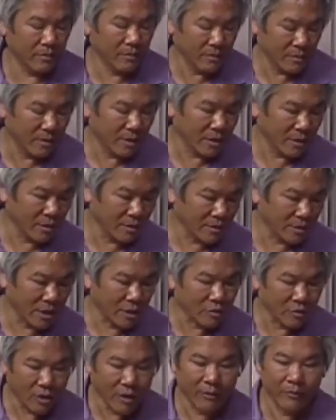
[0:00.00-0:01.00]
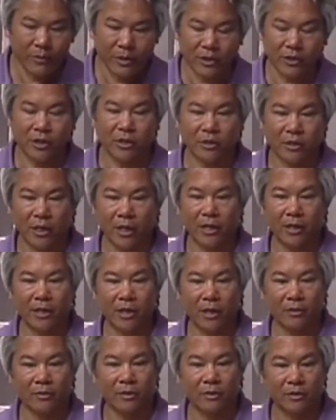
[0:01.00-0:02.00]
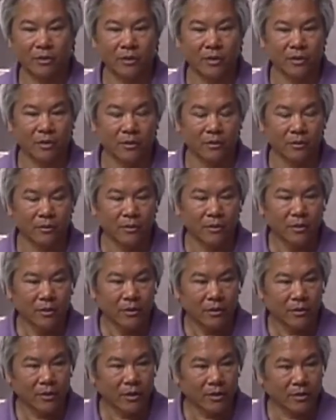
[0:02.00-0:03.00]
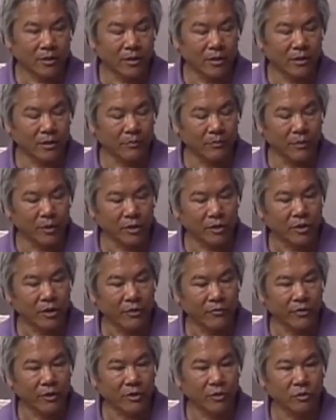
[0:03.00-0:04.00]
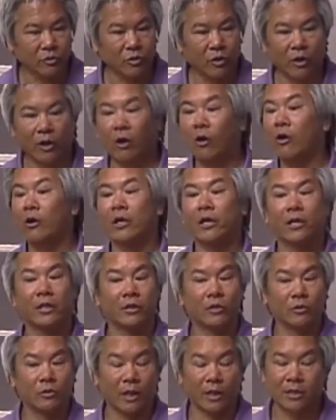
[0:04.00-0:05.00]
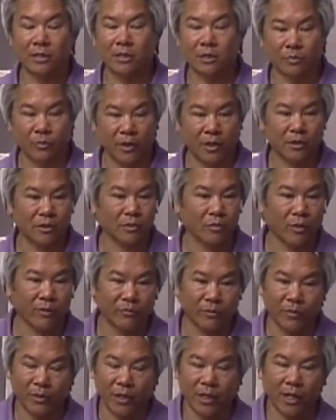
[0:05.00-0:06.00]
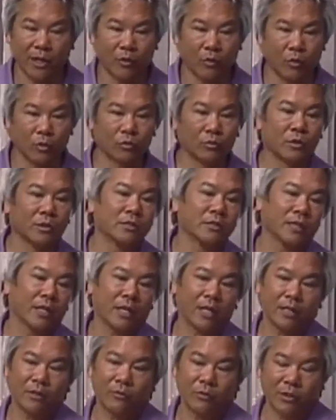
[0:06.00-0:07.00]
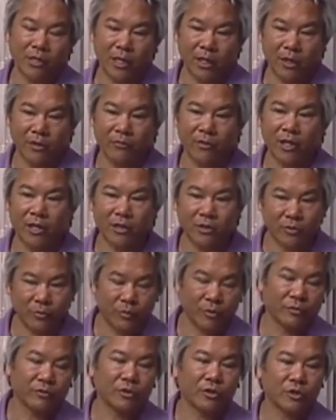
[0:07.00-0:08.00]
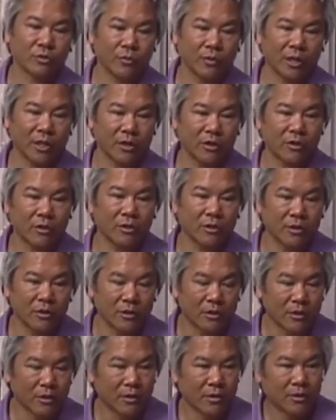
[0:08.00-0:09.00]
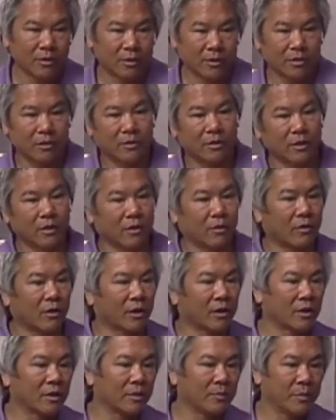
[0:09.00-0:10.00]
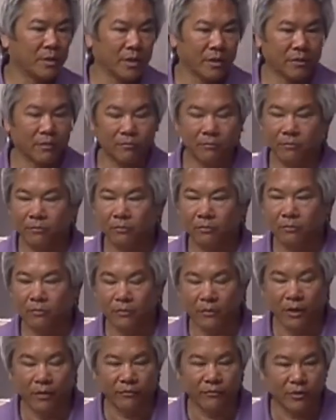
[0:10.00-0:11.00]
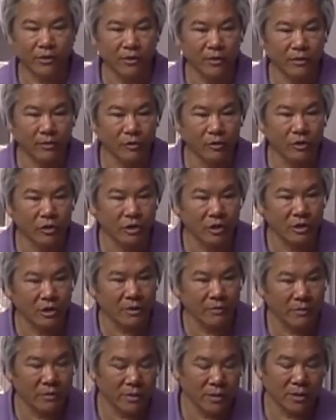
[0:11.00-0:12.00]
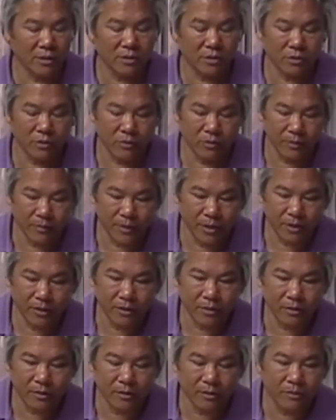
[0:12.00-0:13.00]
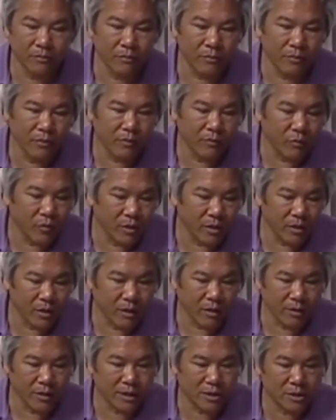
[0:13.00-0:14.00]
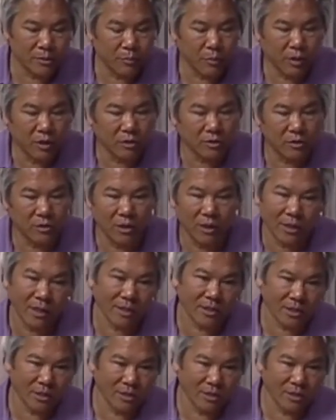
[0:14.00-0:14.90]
the central government has decided now that the that the military vehicles are all getting new license plates. So everybody had old ones that had were taking advantage of privileges when they couldn't, you know, are going to be left in the lurch and stuff like that. So I mean, whether you call that symbolic or not, actually